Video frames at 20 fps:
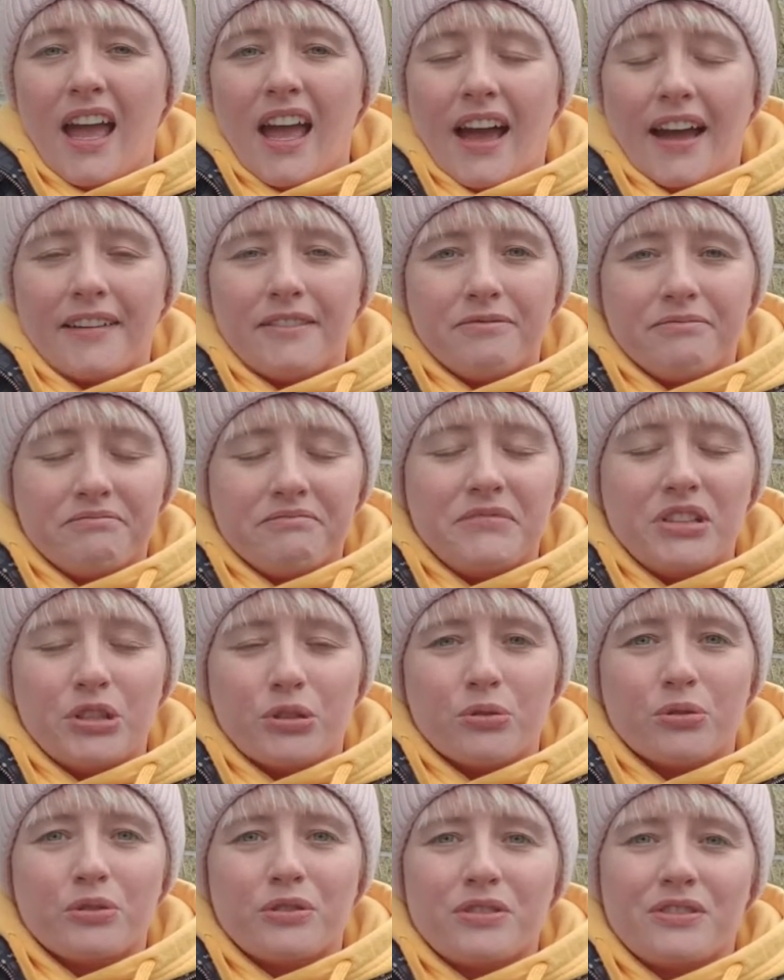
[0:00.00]

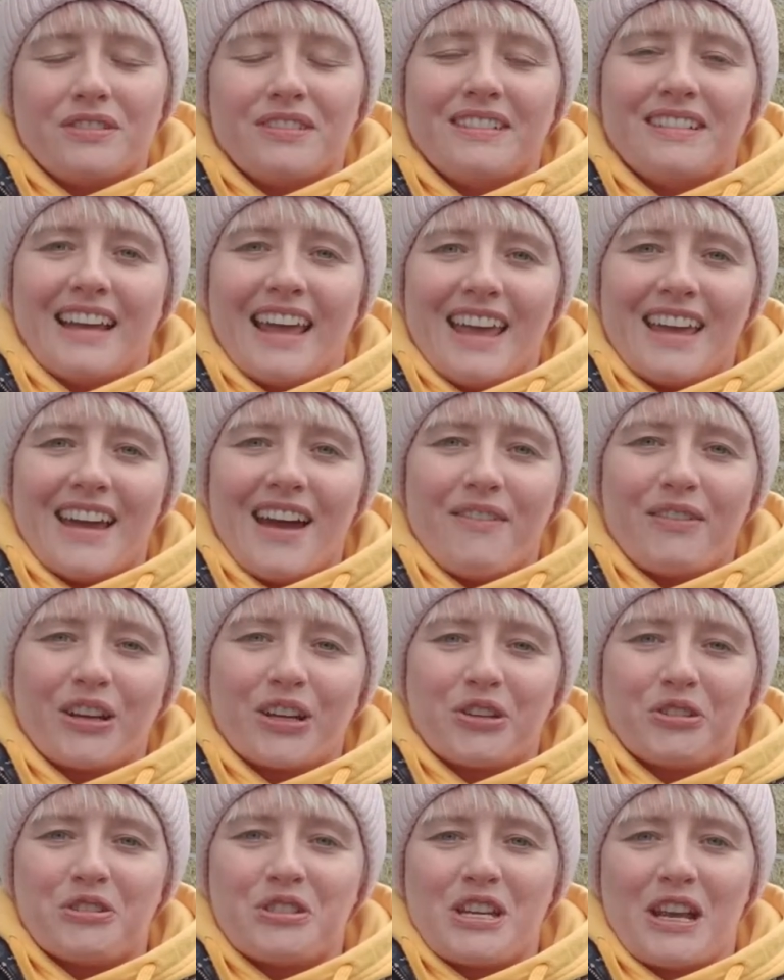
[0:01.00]
having a
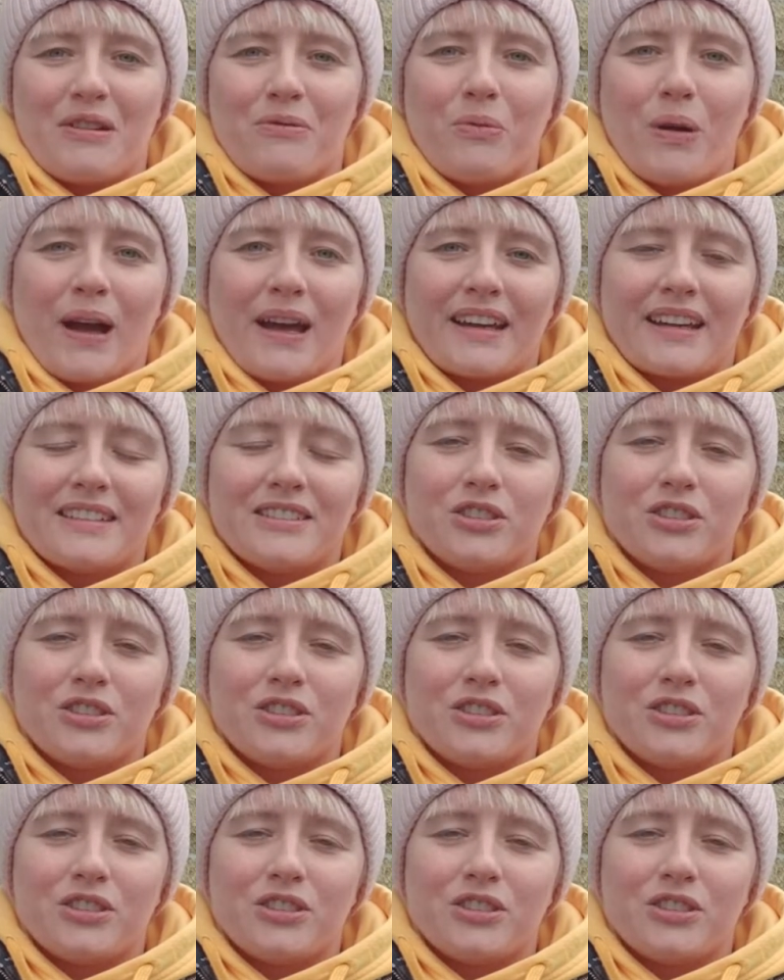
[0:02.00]
good chinwag.